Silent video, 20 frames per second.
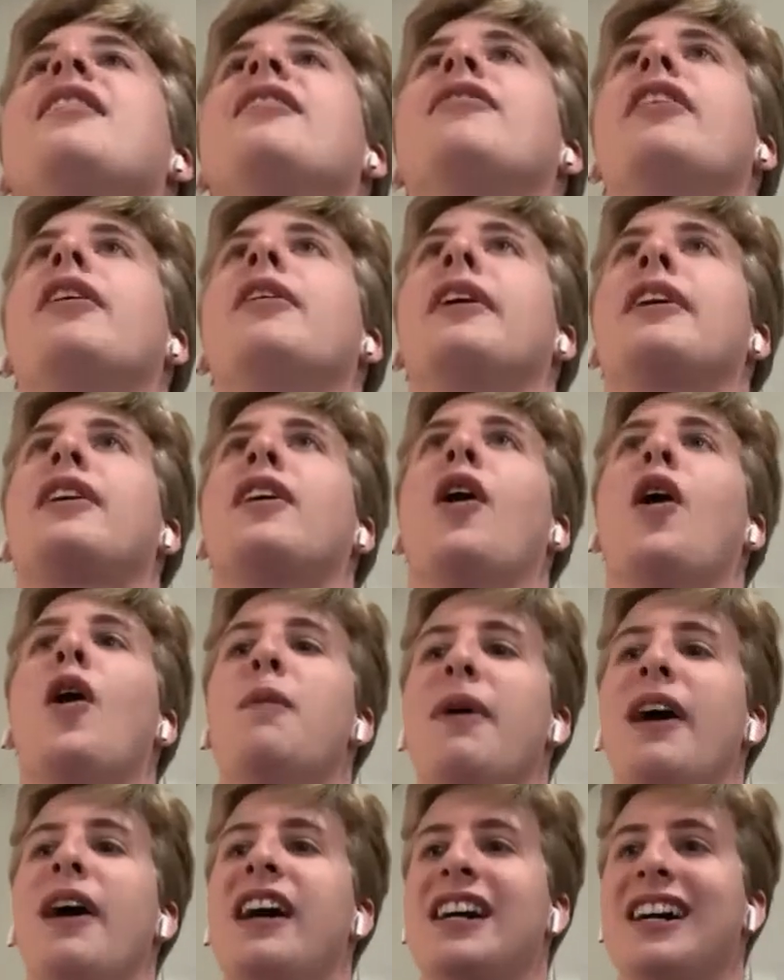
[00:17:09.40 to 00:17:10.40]
felt like, oh
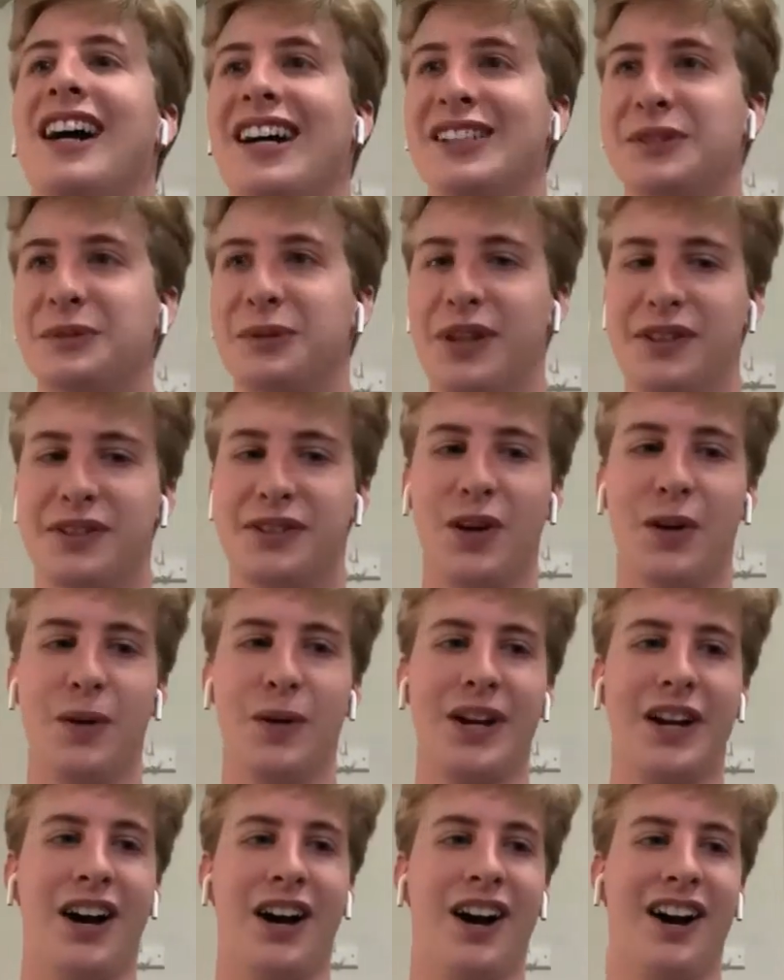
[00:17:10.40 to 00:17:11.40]
my gosh, what's
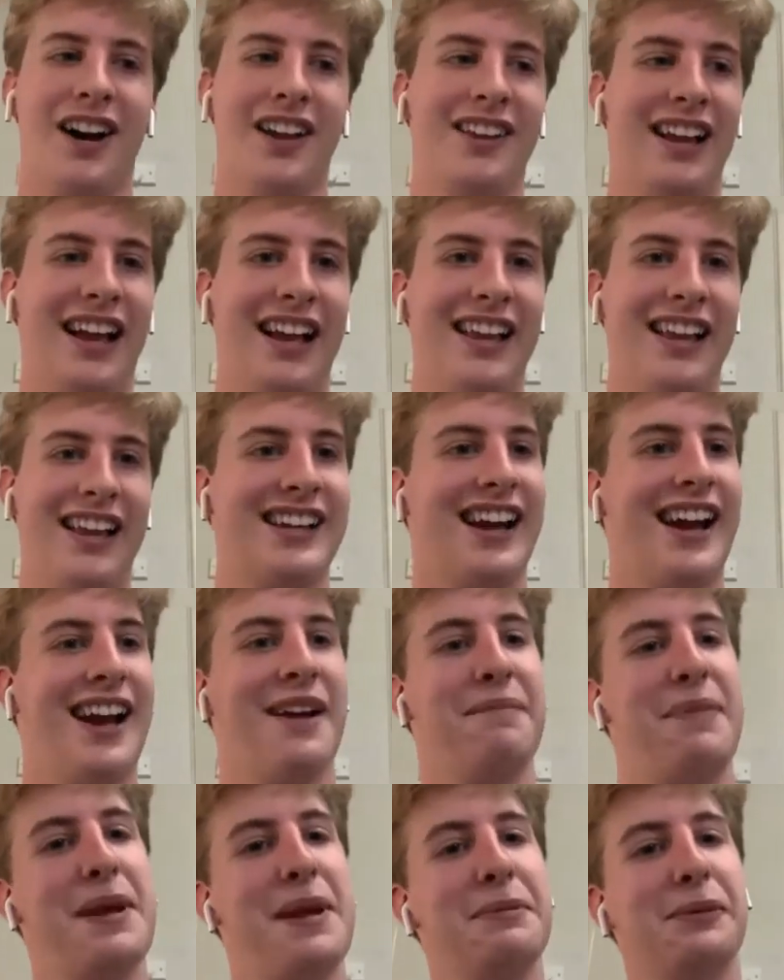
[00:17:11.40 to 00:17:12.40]
going on? like I,
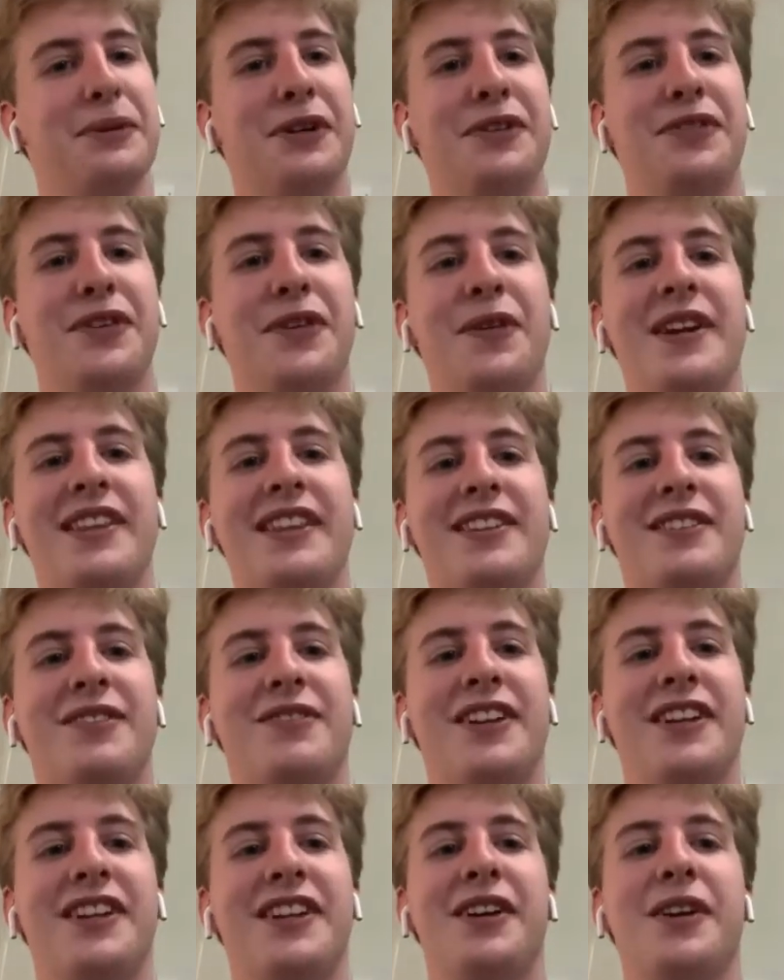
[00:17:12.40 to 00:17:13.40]
people are viewing these
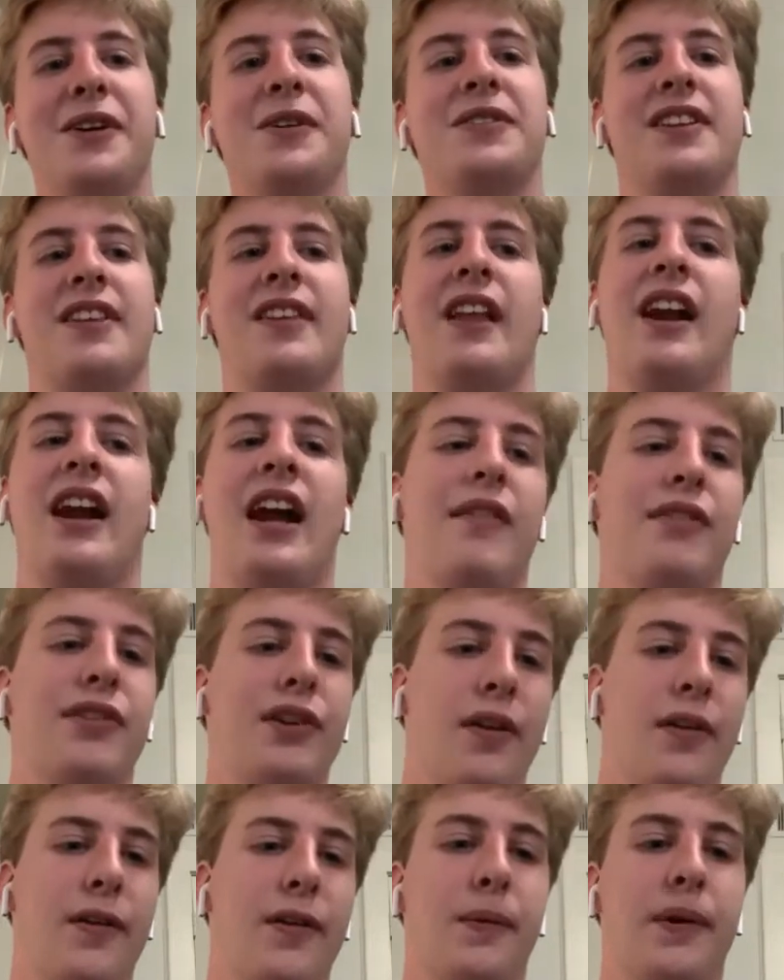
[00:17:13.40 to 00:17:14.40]
videos, and then I have
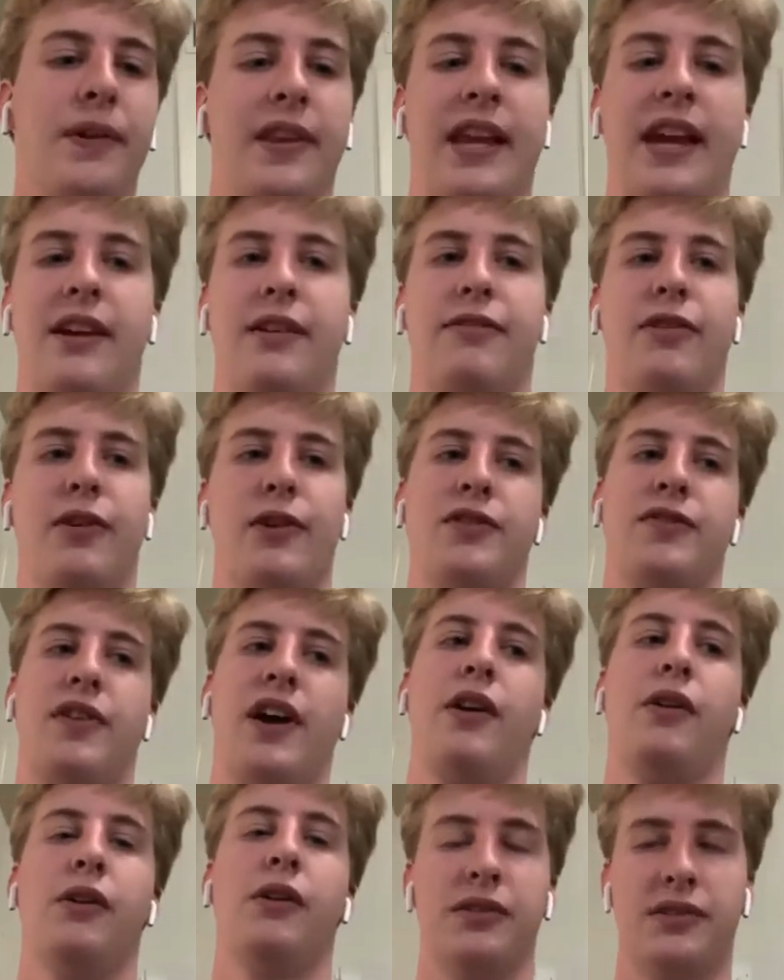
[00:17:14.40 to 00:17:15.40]
another one like first
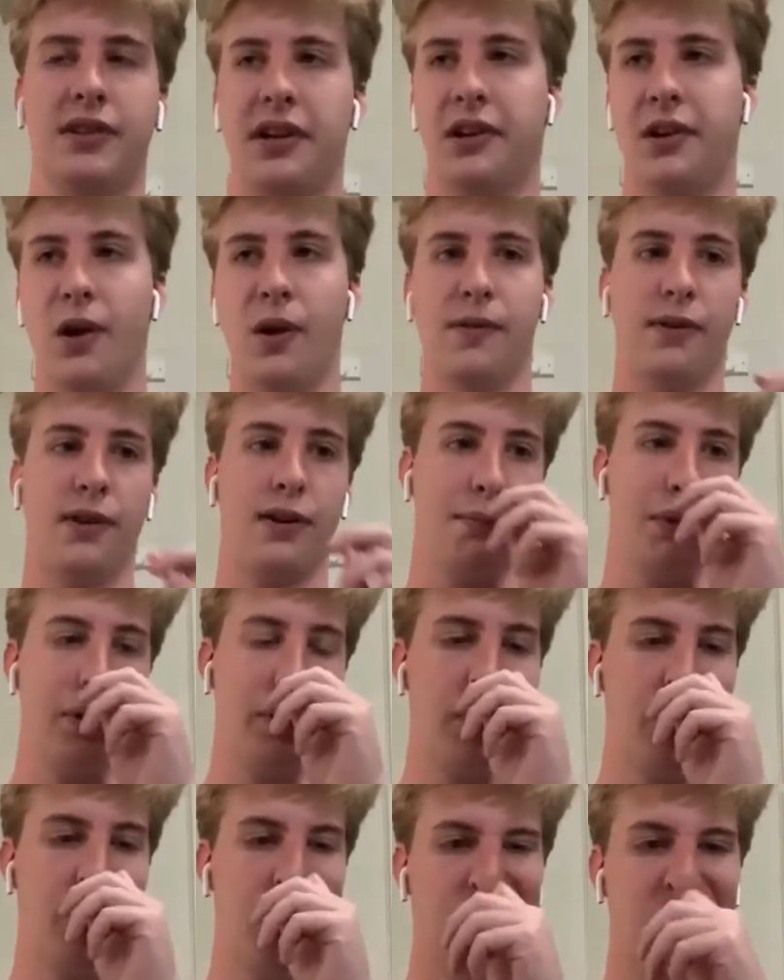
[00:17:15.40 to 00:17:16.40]
viral is like over a
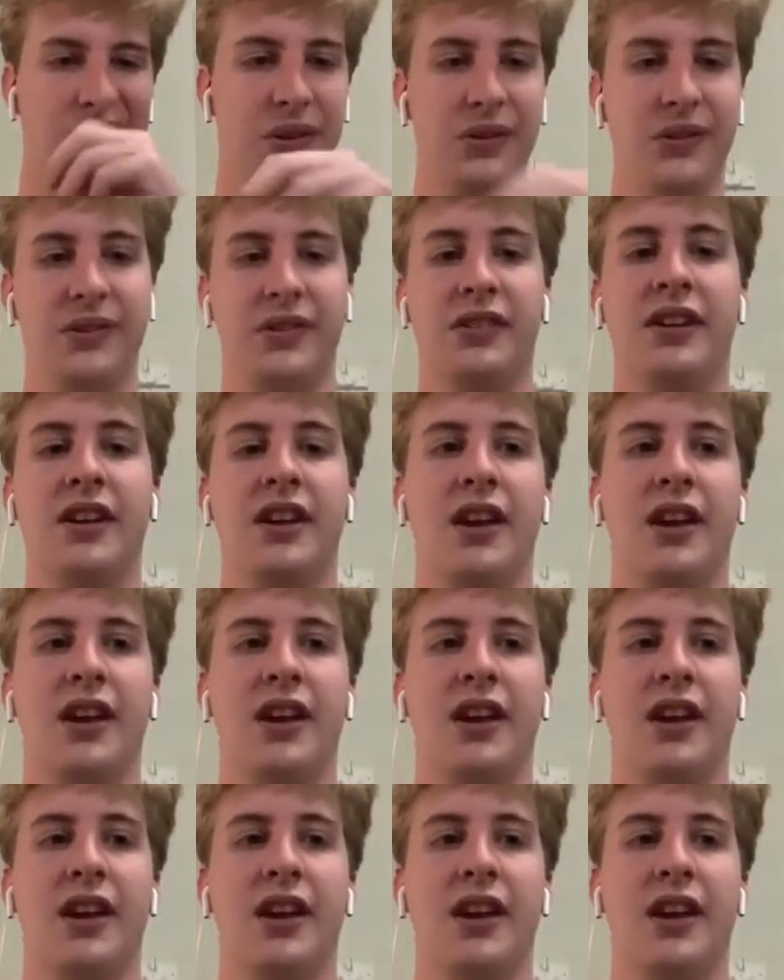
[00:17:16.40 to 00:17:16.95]
million views.